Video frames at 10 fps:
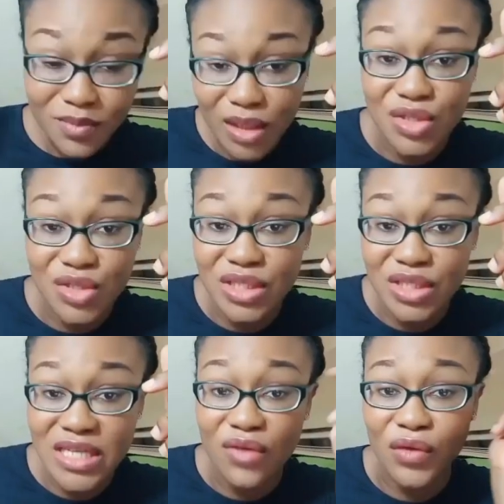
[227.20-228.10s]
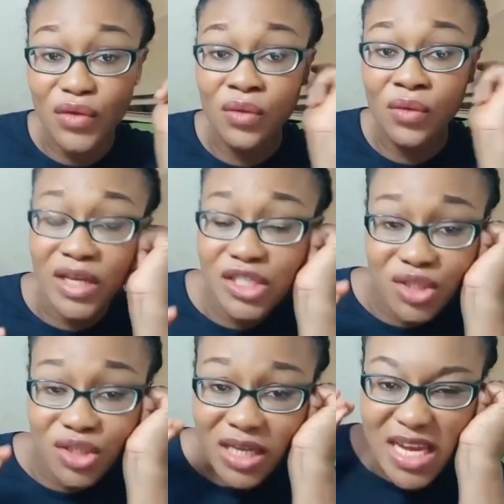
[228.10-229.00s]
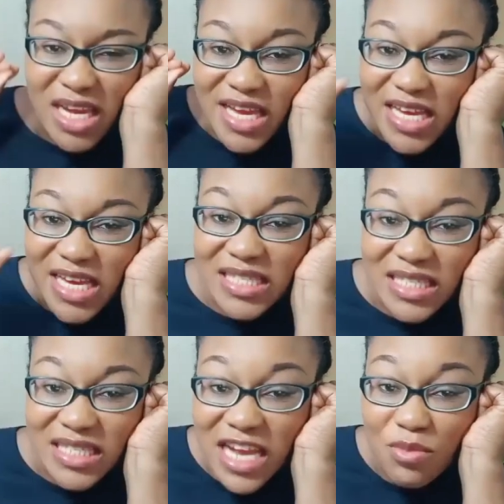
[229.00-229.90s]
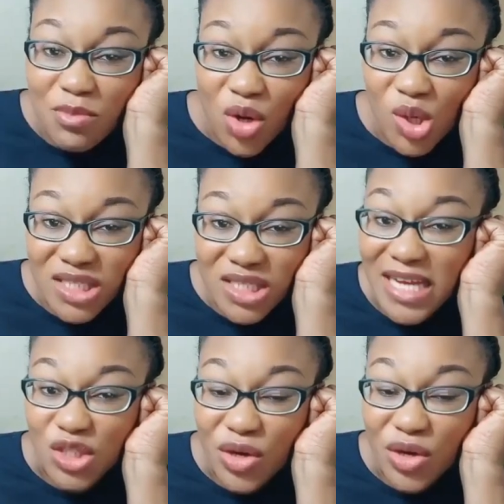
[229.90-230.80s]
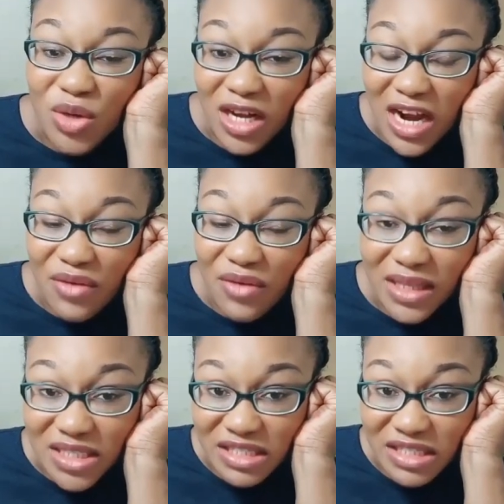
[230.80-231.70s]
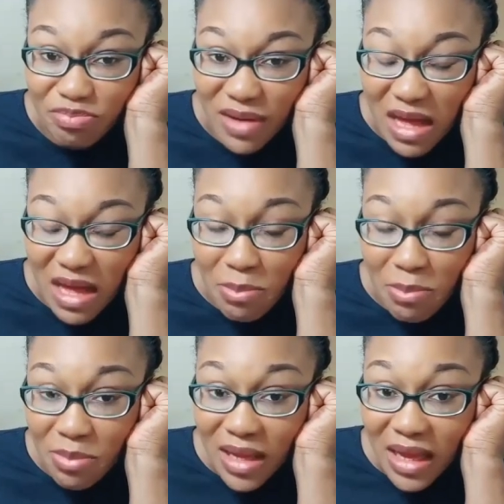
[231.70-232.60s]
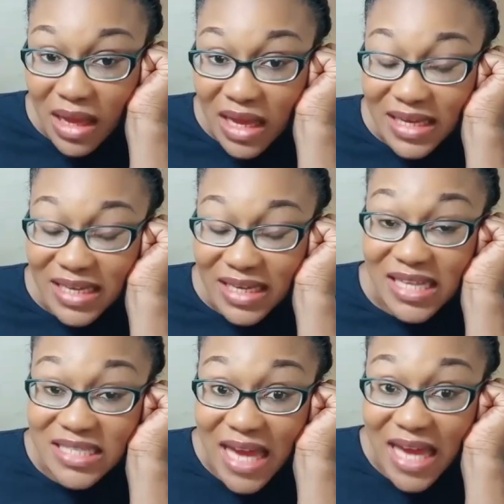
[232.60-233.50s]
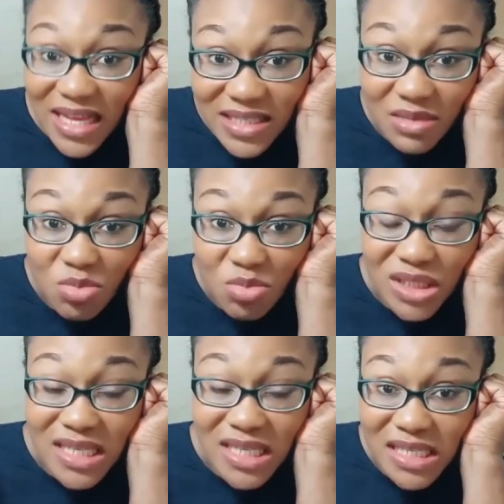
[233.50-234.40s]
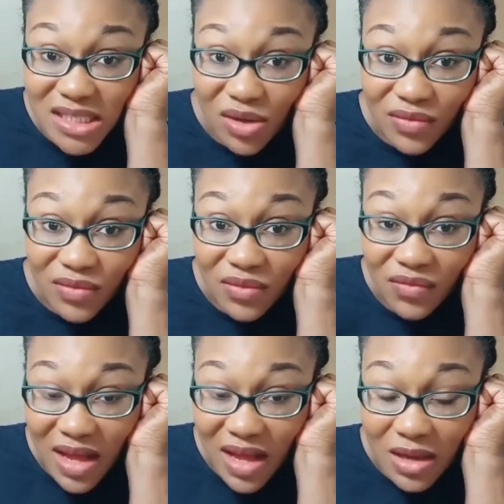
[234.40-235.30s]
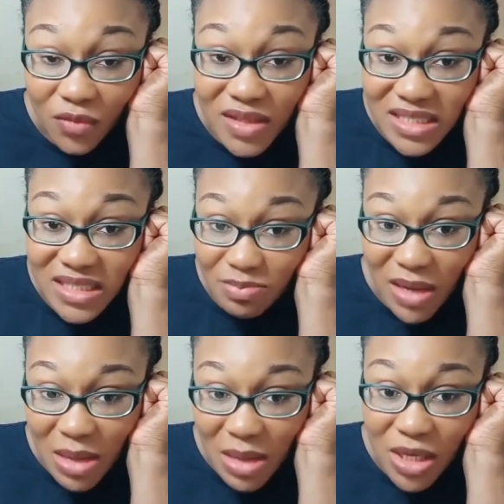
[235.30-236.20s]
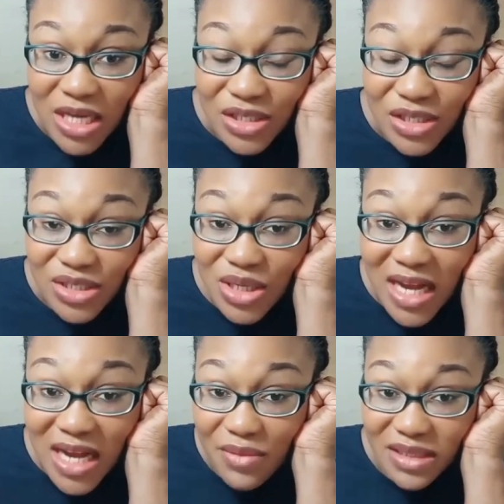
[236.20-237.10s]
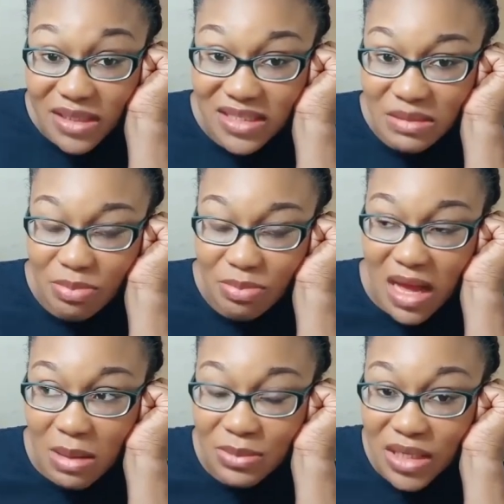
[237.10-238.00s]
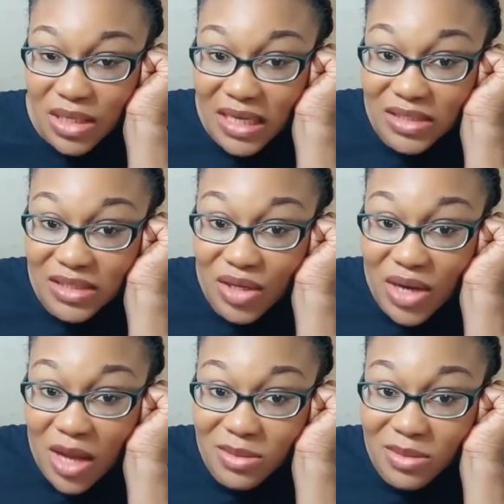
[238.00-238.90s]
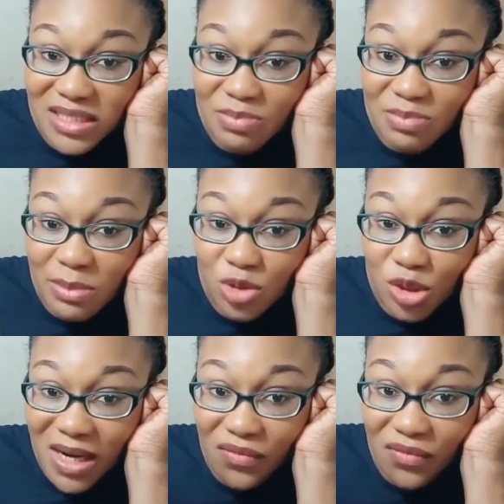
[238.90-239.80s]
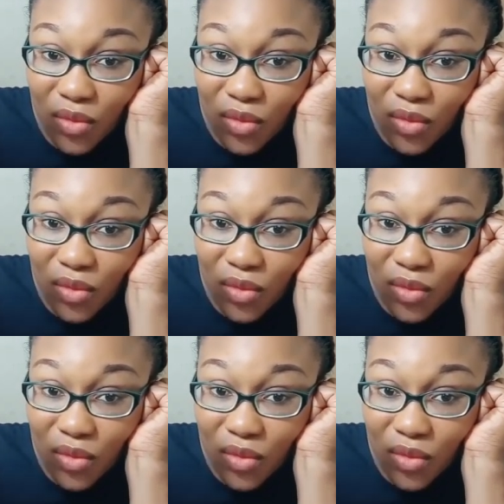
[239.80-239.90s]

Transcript: till the day of your ovulation, it is that mucus that is going to carry the sperm. It aids in motility of the sperm. So it's going to carry the sperm. It's going to help the sperm travel.